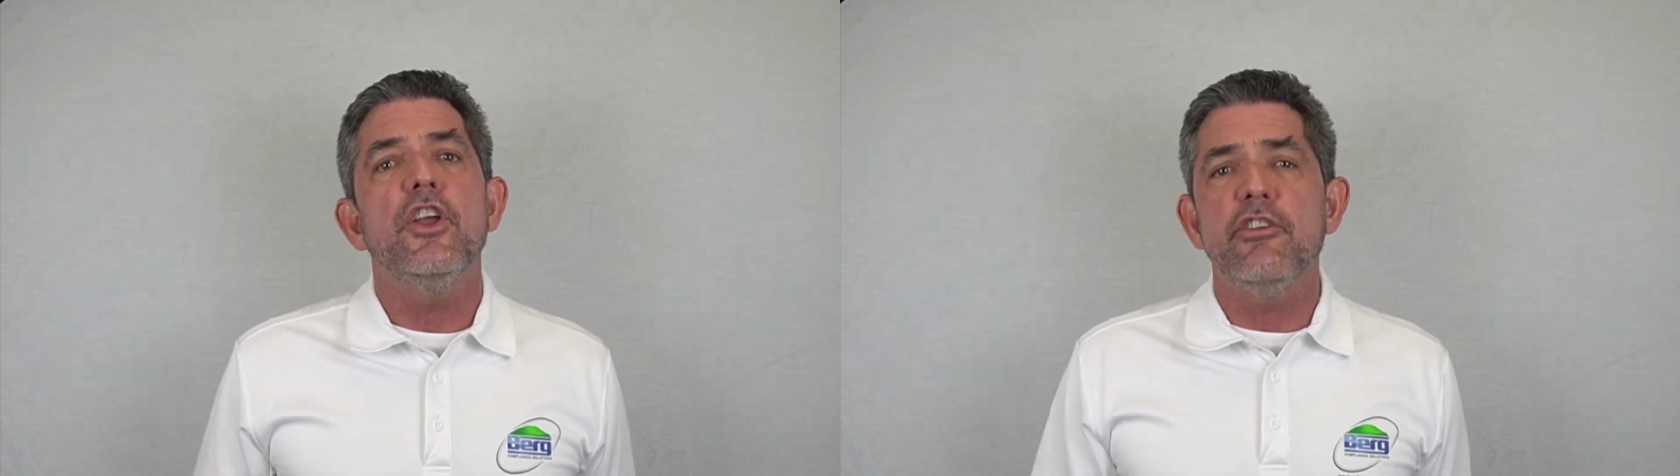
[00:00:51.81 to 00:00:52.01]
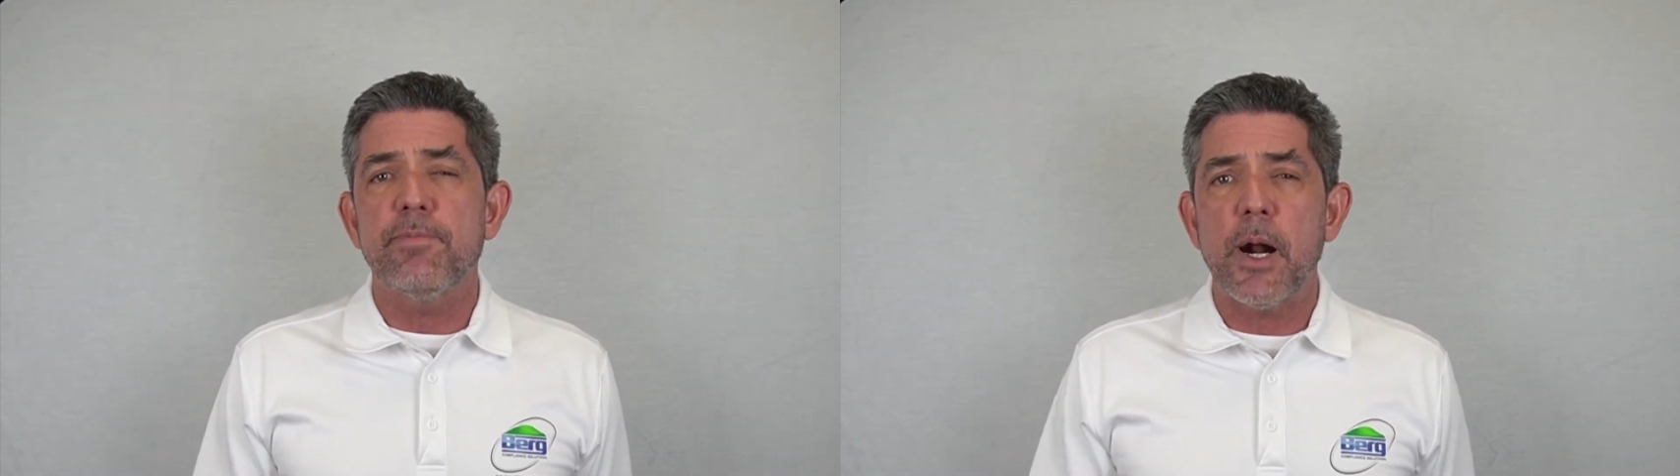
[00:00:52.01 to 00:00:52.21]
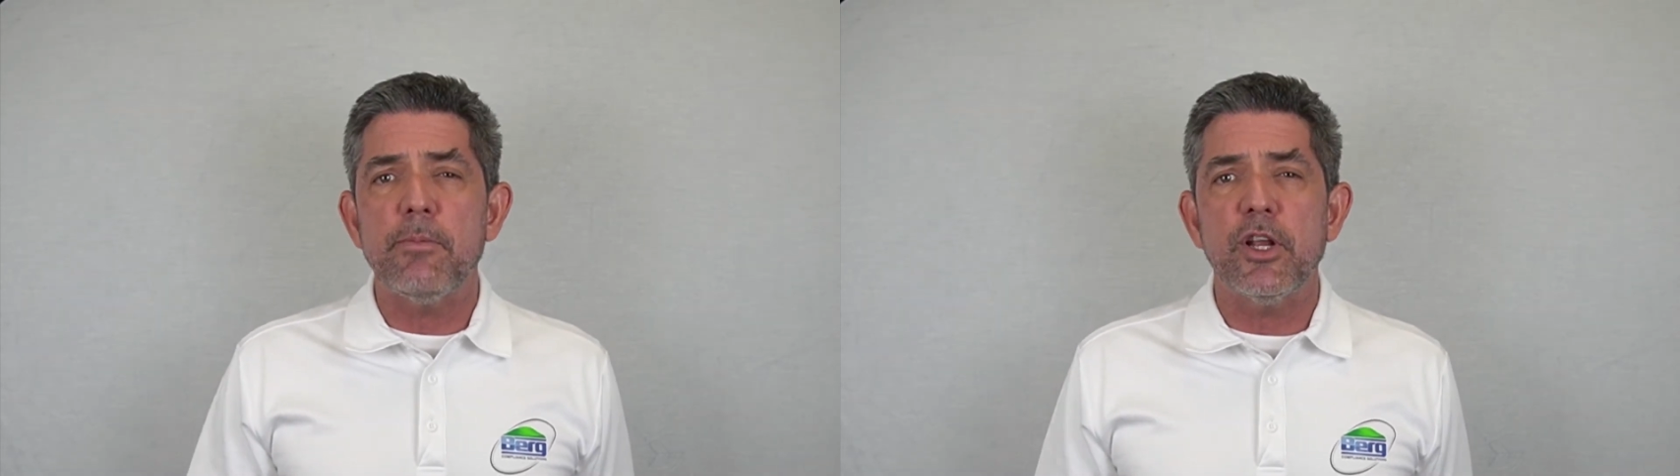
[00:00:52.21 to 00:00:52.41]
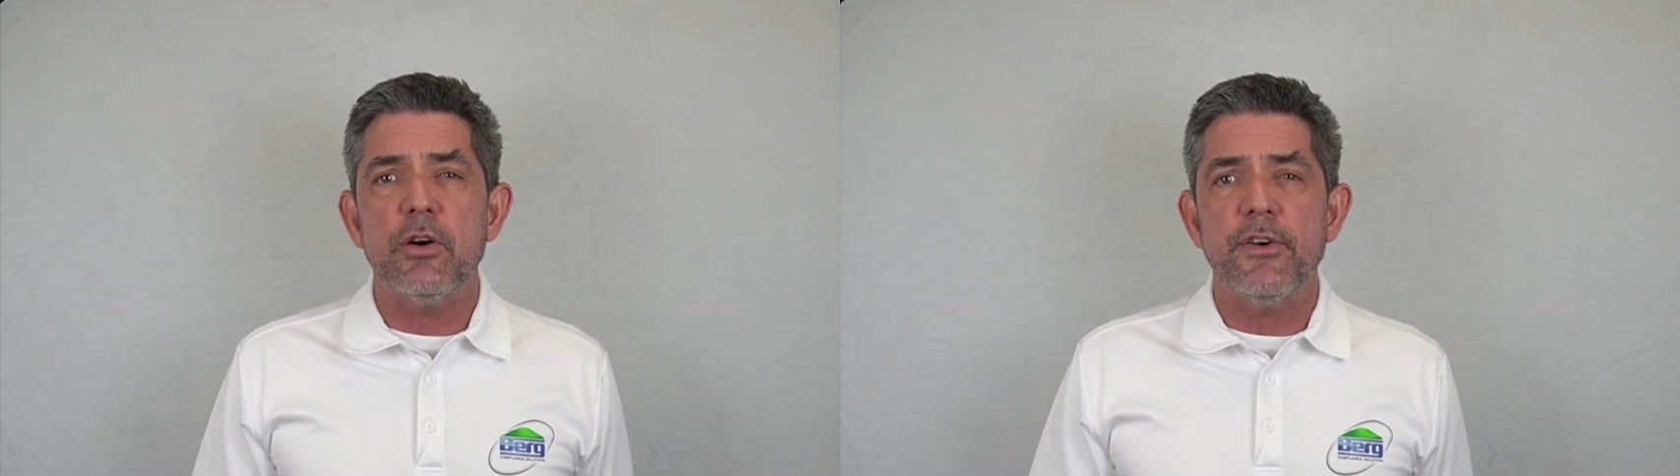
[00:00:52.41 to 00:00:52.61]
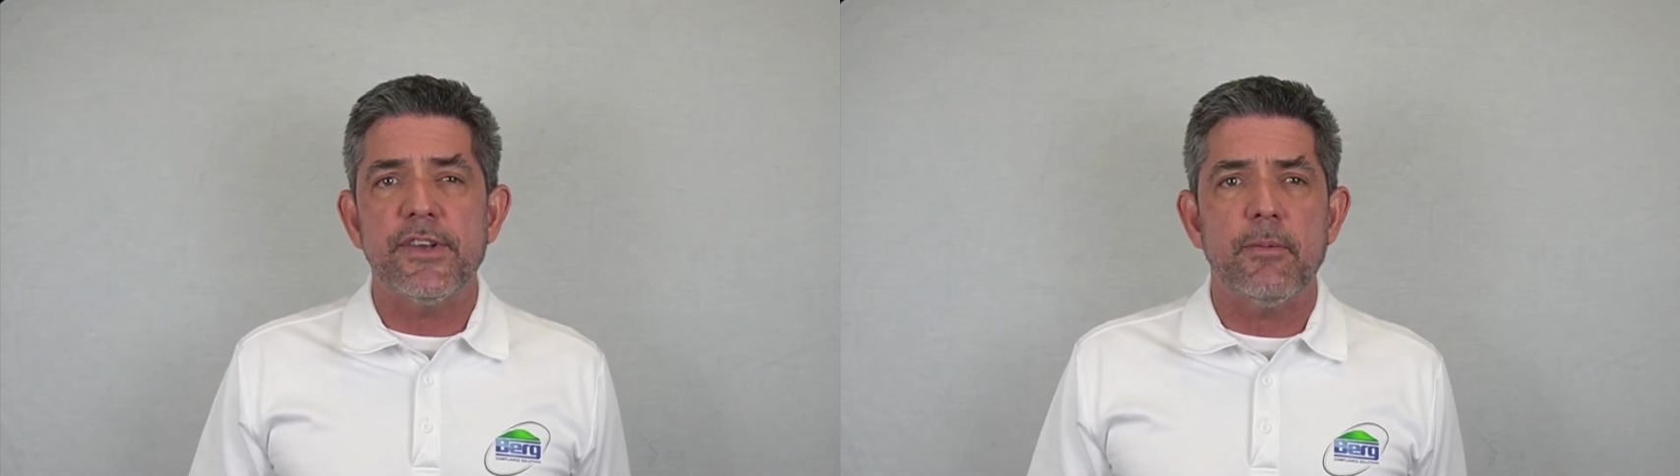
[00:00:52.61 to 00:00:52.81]
you've probably
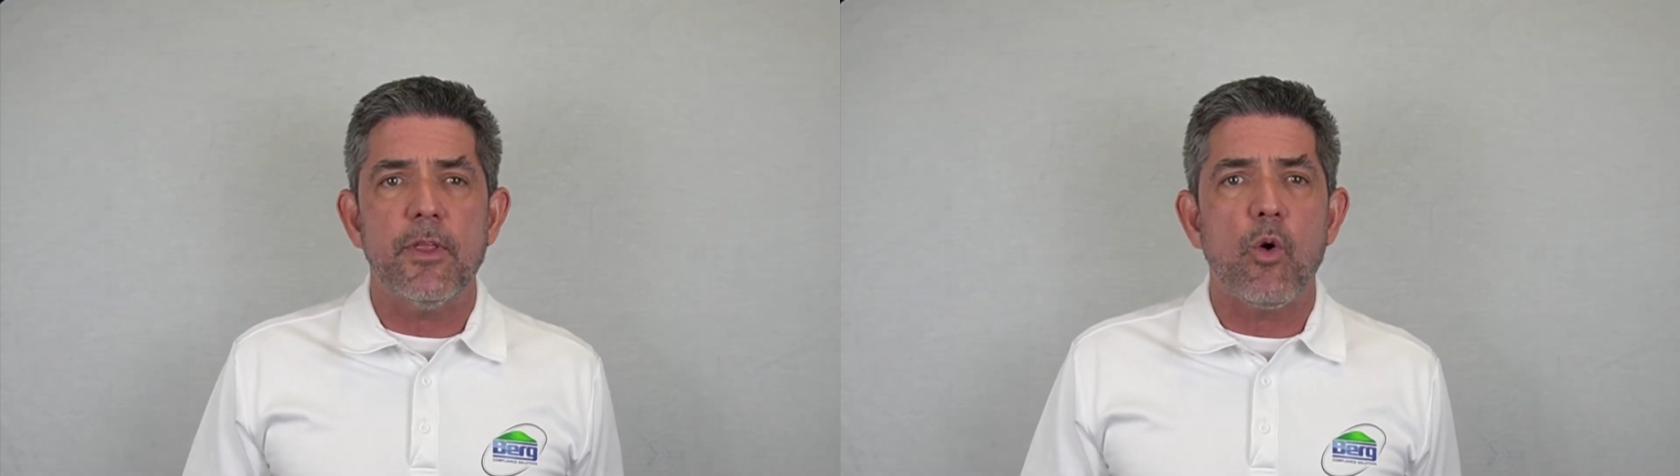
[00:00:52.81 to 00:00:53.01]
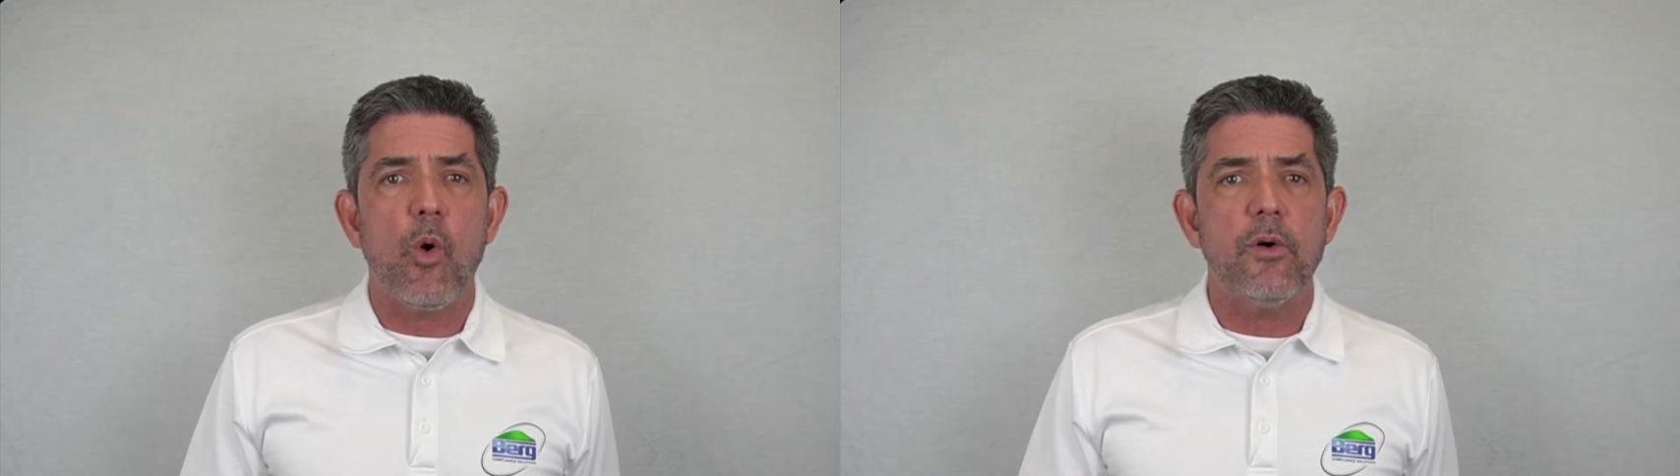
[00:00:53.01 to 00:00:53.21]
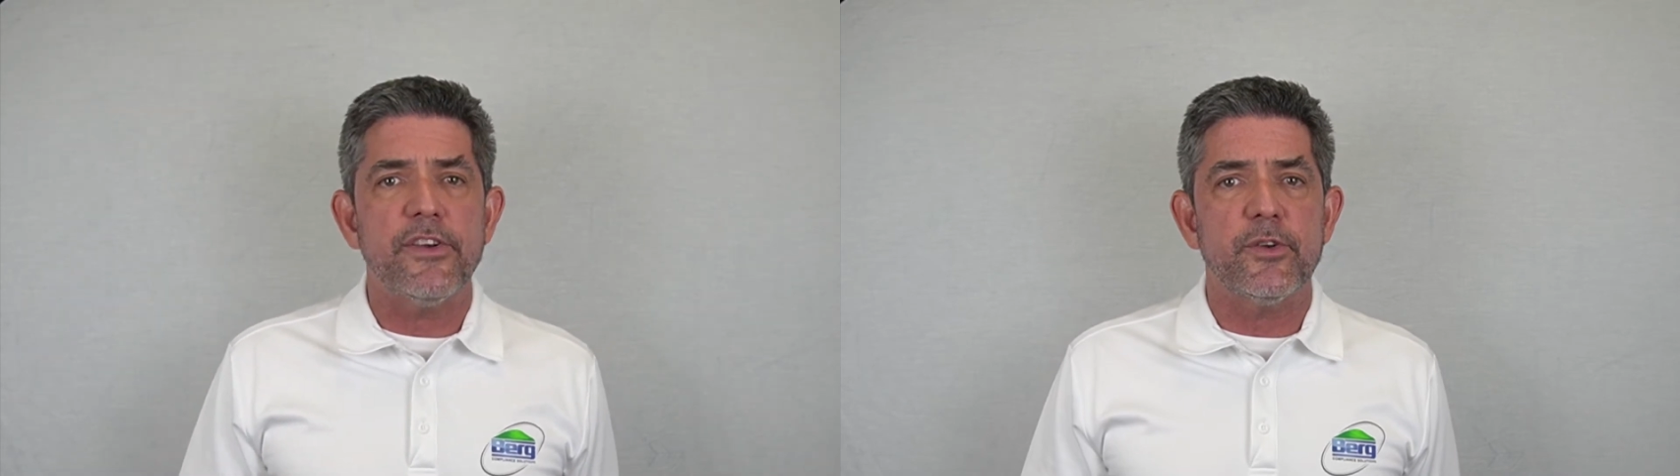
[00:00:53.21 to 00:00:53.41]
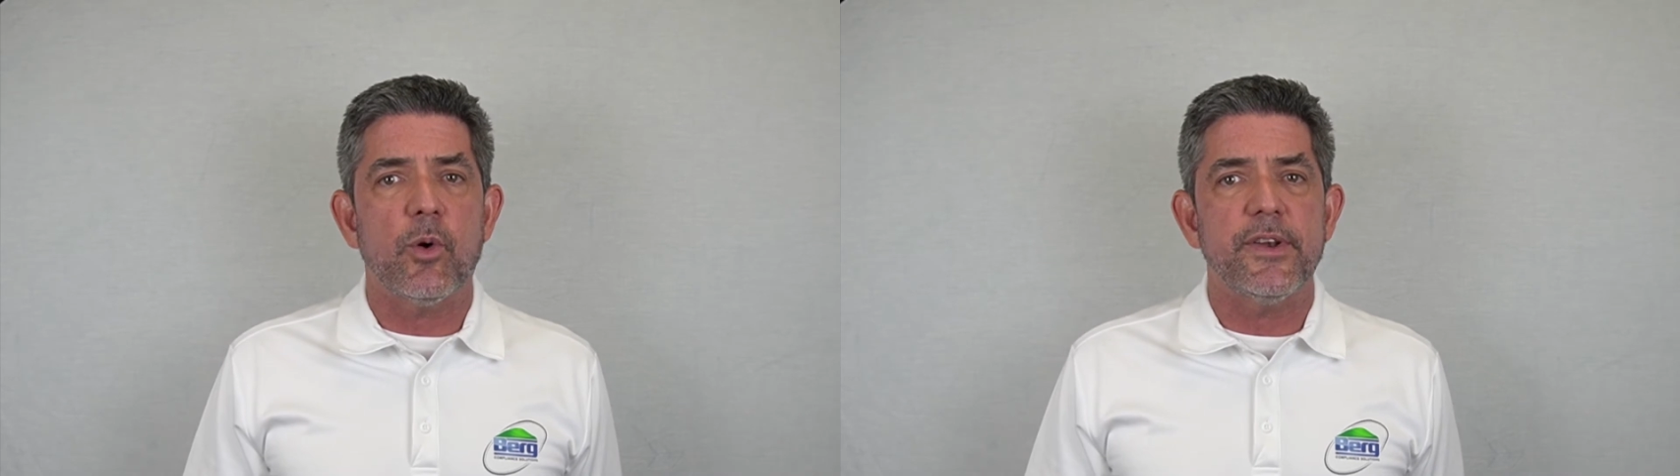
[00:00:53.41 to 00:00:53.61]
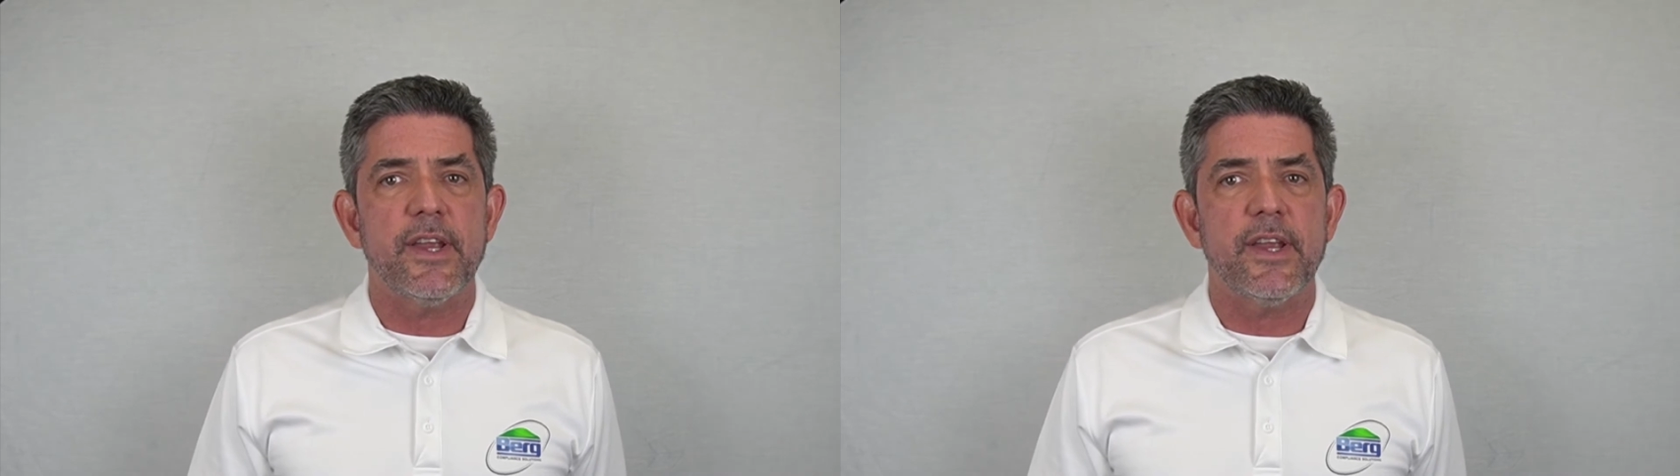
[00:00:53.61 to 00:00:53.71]
heard some of the horror stories